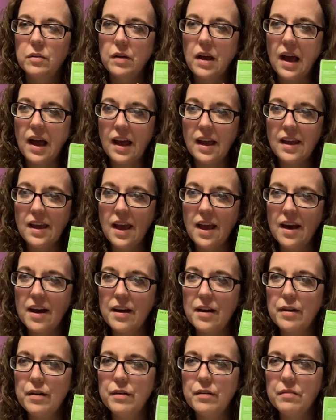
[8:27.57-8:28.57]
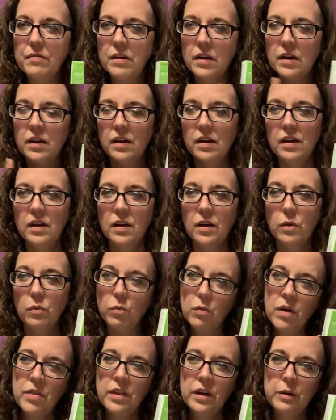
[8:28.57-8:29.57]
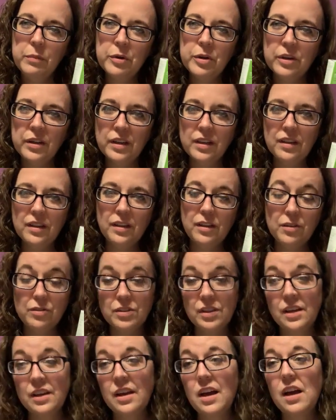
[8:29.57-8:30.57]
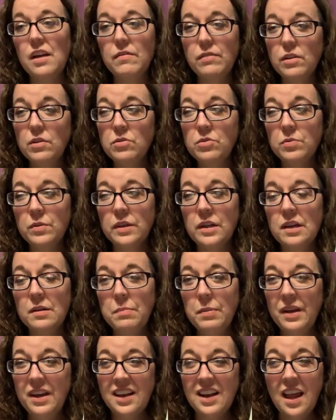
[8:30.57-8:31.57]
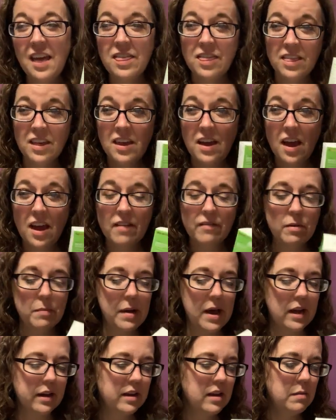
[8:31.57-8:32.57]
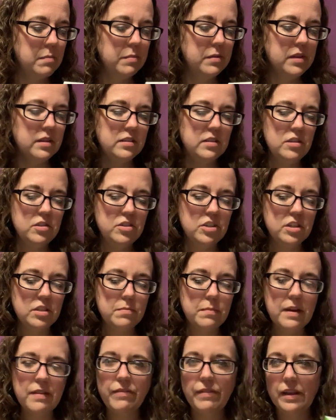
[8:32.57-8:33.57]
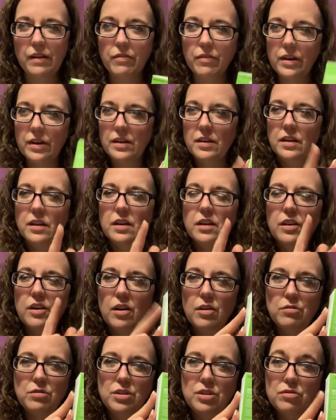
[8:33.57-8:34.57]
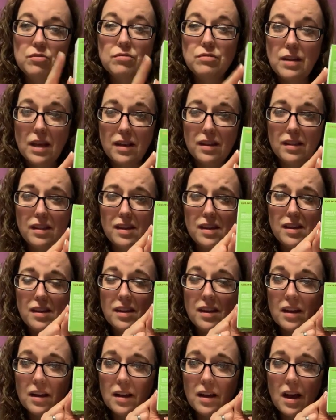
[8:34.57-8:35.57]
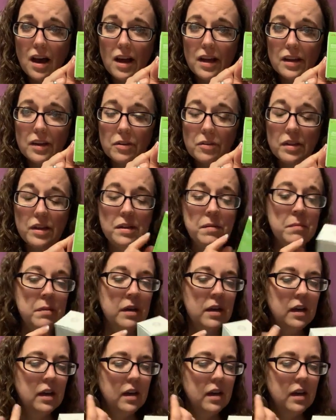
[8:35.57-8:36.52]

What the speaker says: I have one that I'm currently using. I've used one up, and I think I have a backup. This is just my favorite go-to daily eye cream.